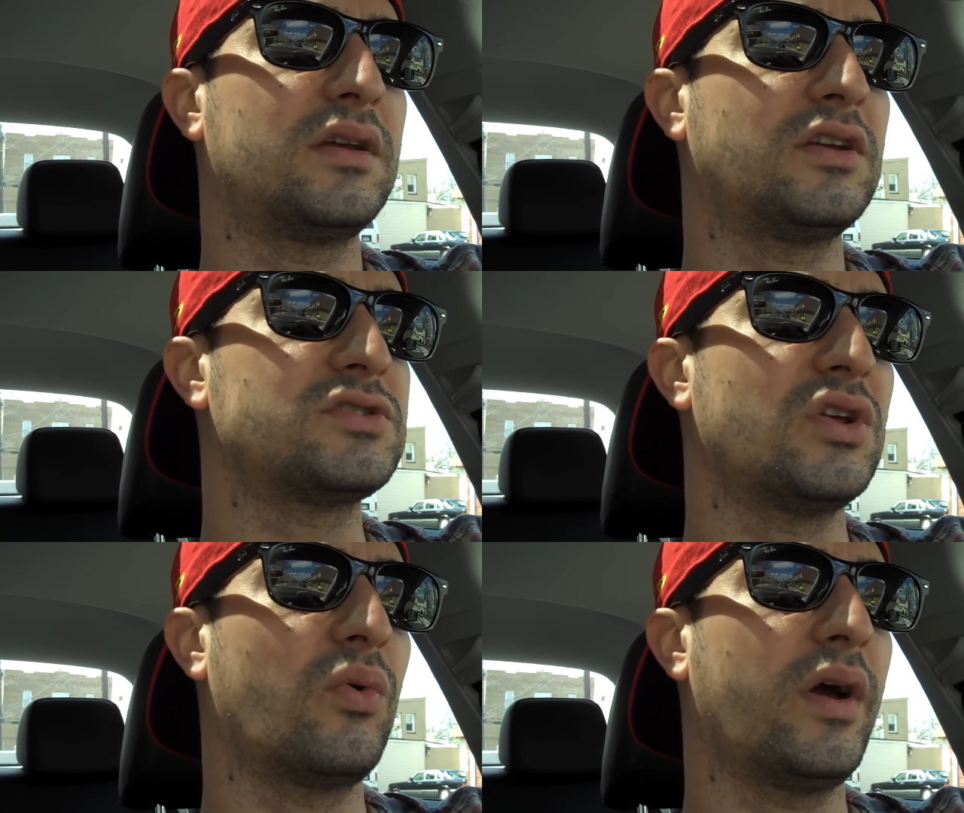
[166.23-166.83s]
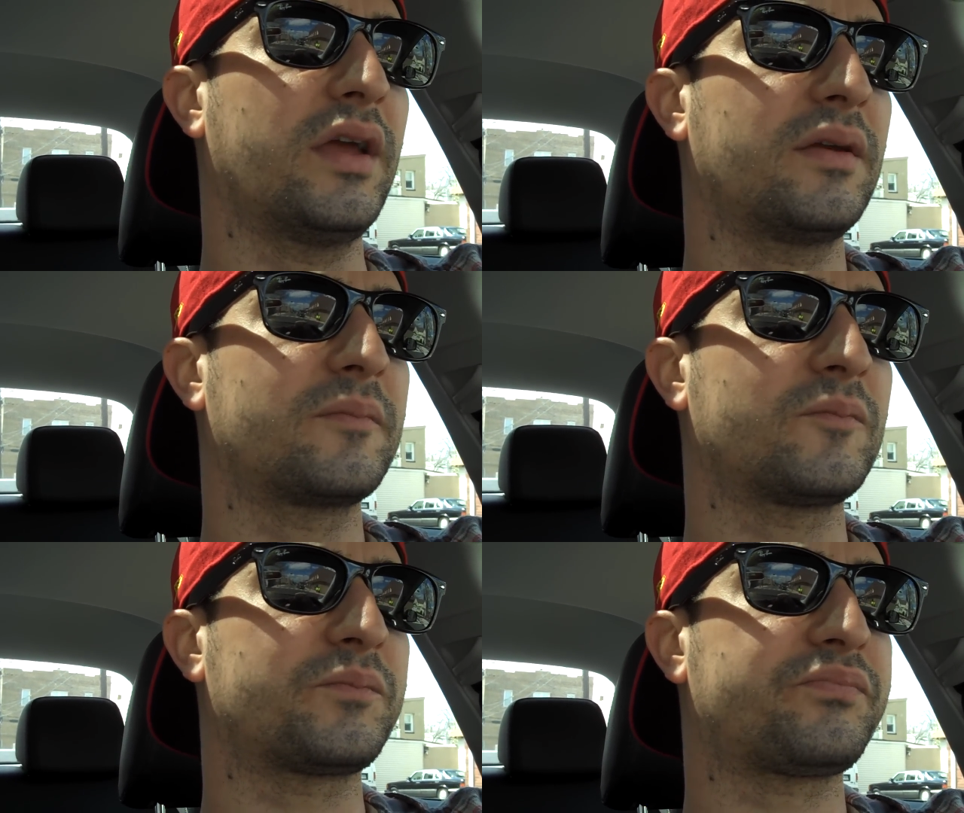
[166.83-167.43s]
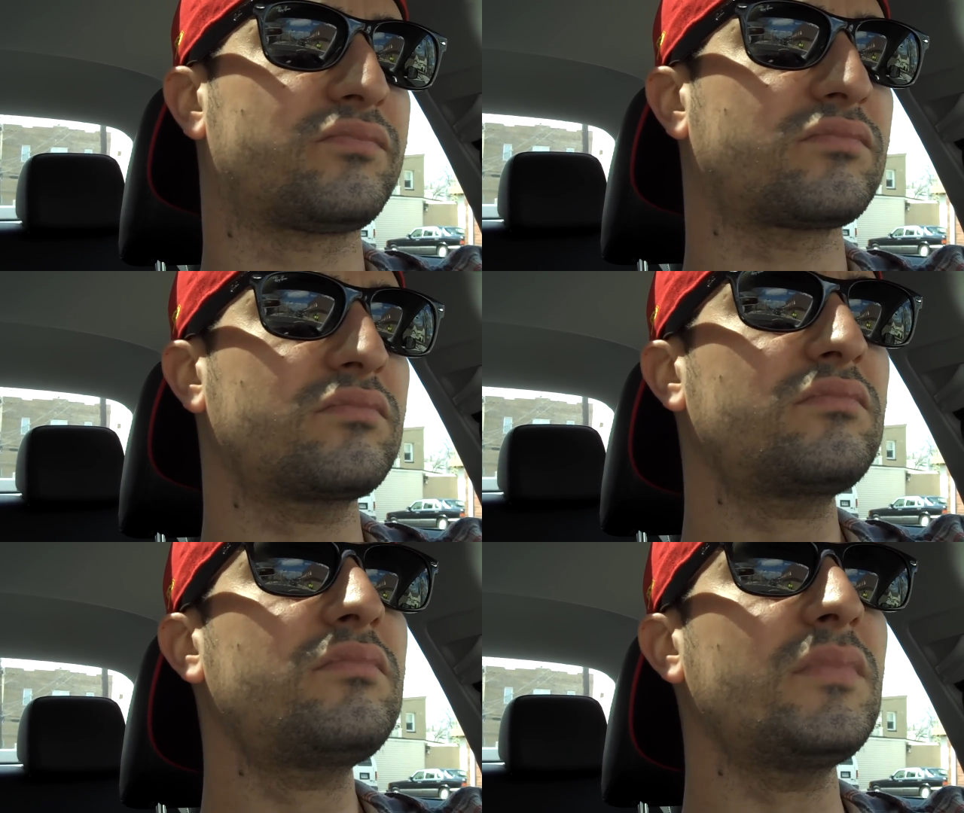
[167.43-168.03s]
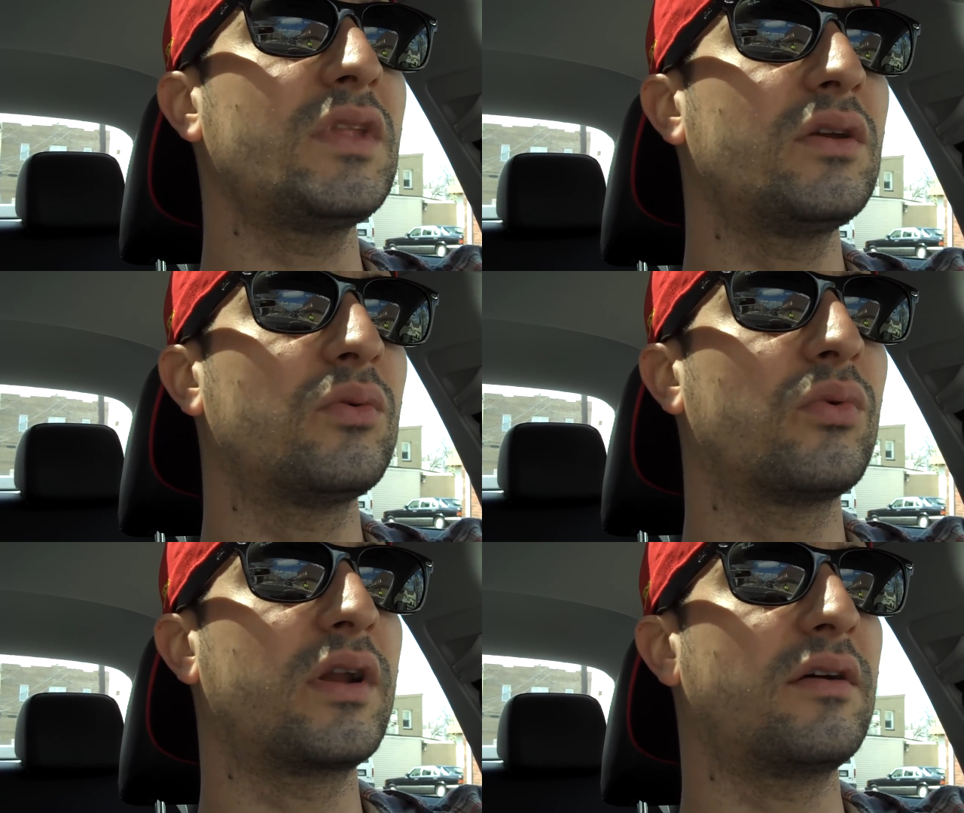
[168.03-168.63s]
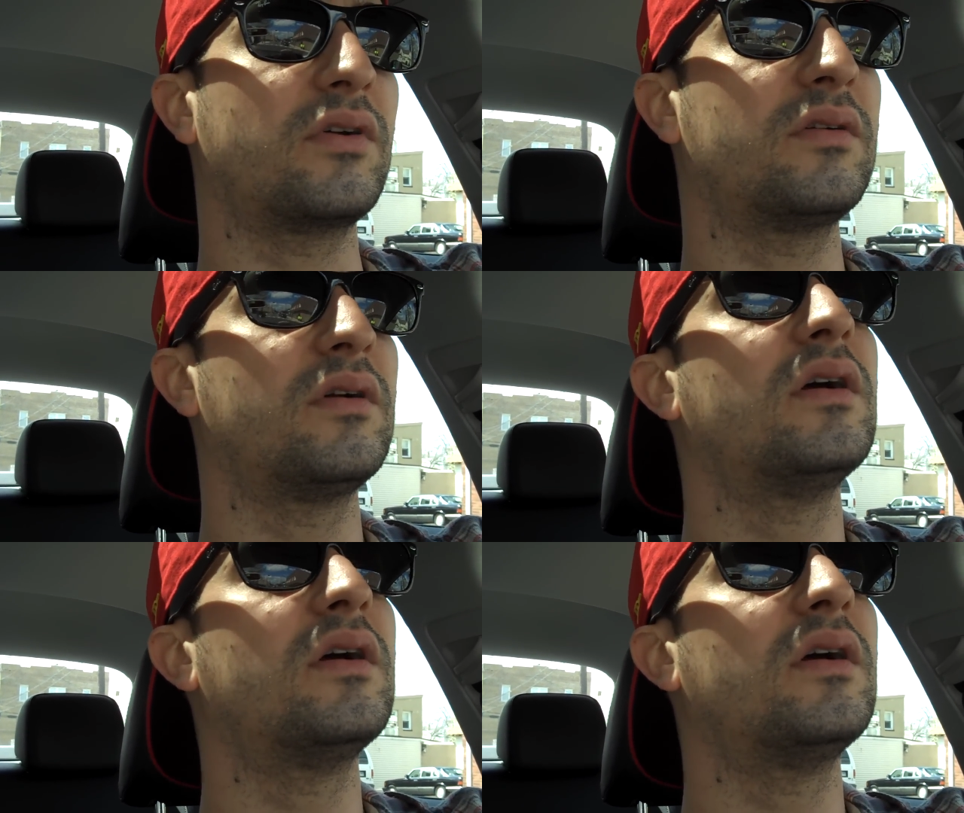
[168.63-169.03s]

there's no way. Whatever.